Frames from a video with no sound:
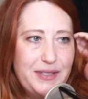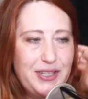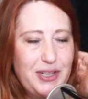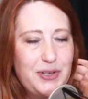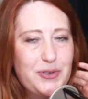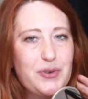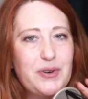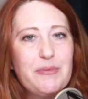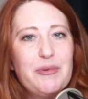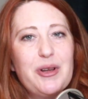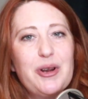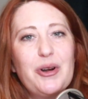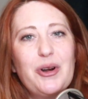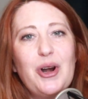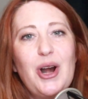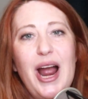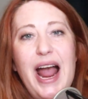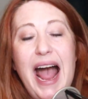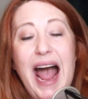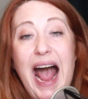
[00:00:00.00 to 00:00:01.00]

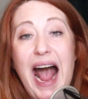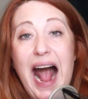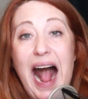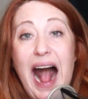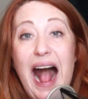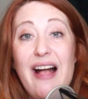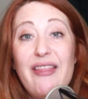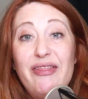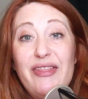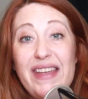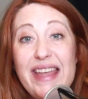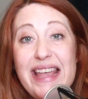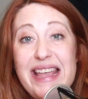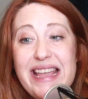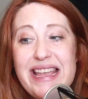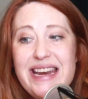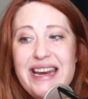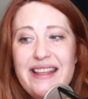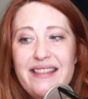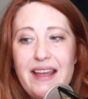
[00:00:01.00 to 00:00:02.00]
contributor. And
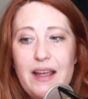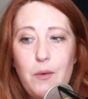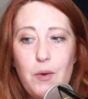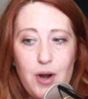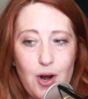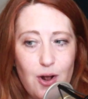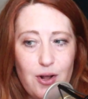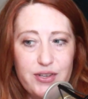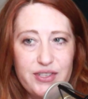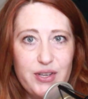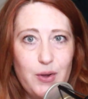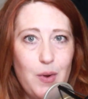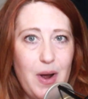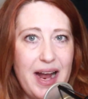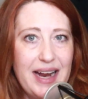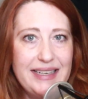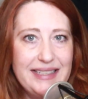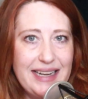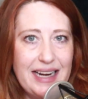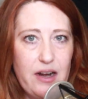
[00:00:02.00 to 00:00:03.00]
then they would also
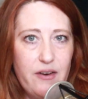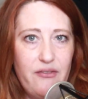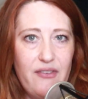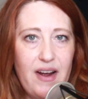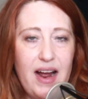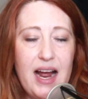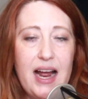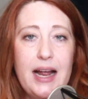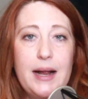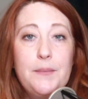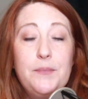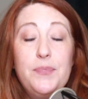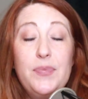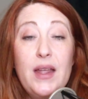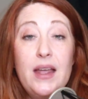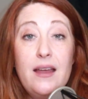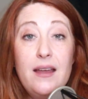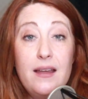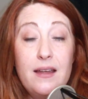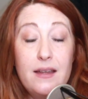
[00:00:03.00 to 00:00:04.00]
identify
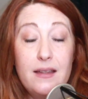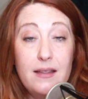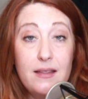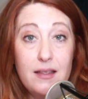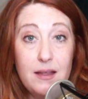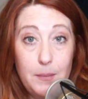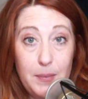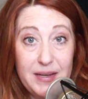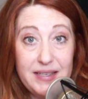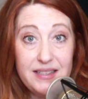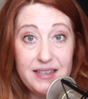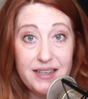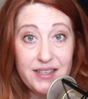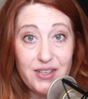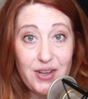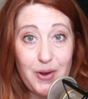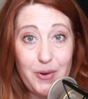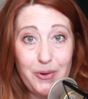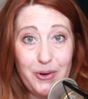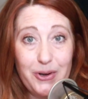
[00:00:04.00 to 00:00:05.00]
the
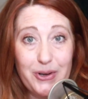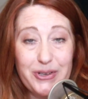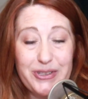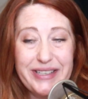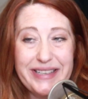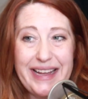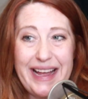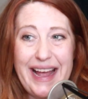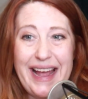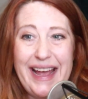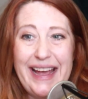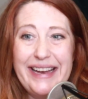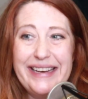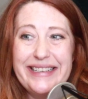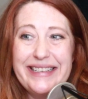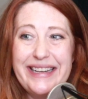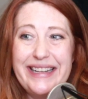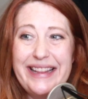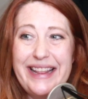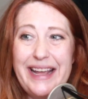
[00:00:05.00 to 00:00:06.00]
business owners,
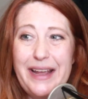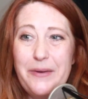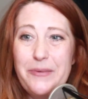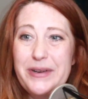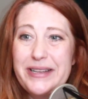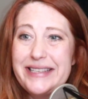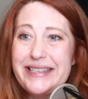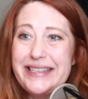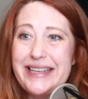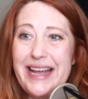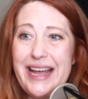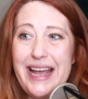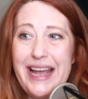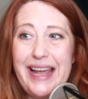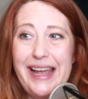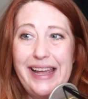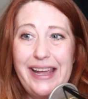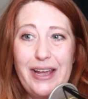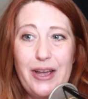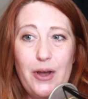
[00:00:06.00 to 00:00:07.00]
and they would
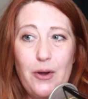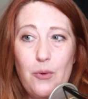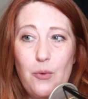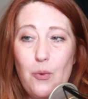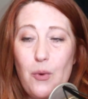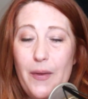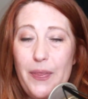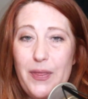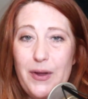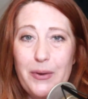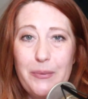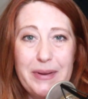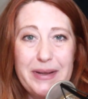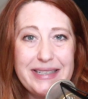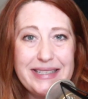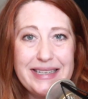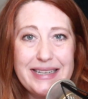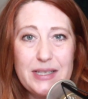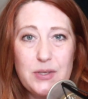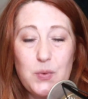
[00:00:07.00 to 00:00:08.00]
say what their
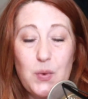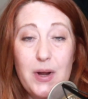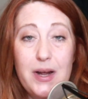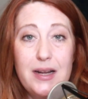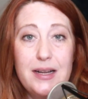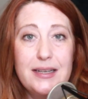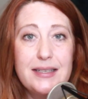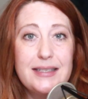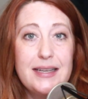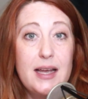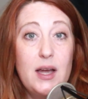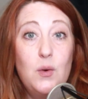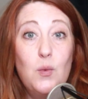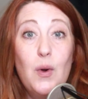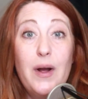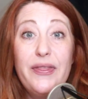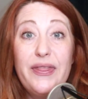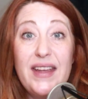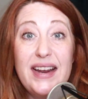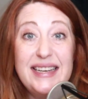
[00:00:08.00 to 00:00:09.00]
business was and
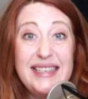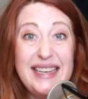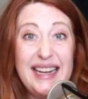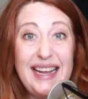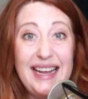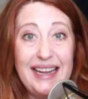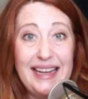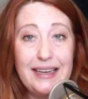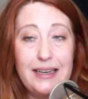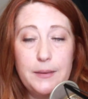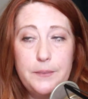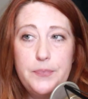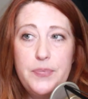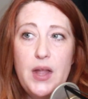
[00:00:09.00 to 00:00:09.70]
what they did.